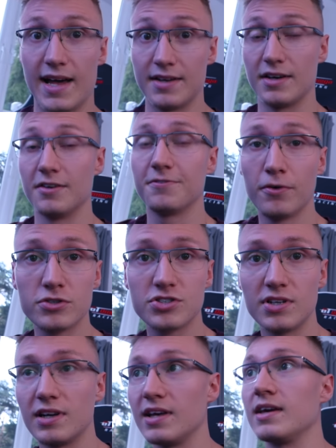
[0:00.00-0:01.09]
and
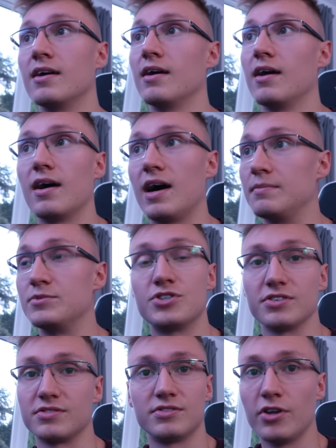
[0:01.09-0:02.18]
unfortunately, I'm
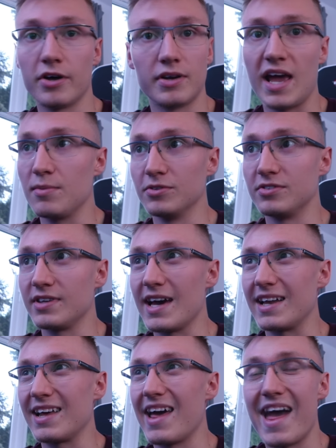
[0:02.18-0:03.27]
just not able to
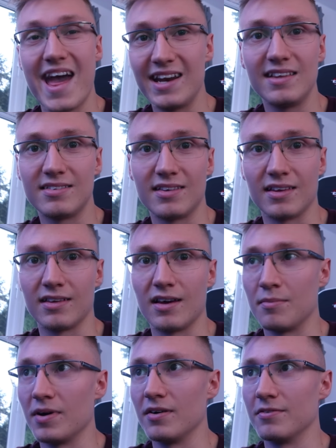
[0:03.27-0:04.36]
get anything
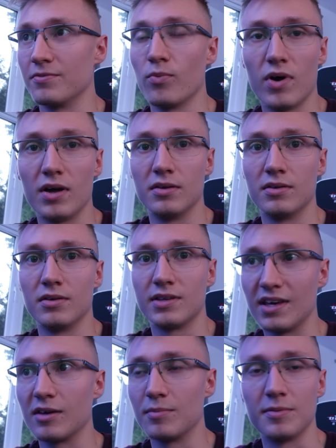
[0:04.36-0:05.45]
above 1
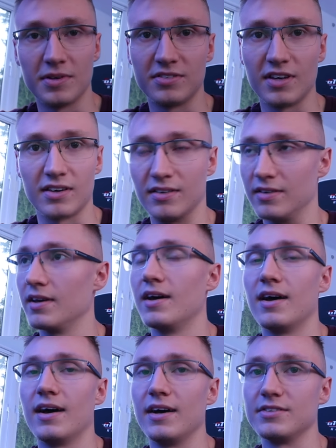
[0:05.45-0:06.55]
gigabit per second.
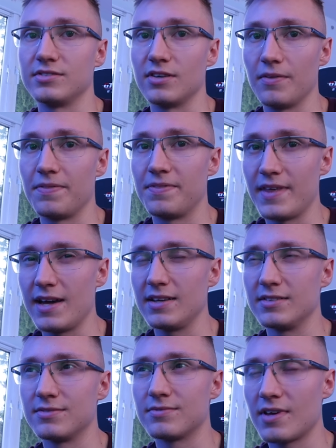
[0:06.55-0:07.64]
So that
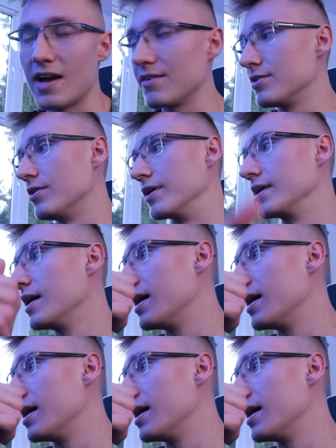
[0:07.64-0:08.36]
is kind of annoying.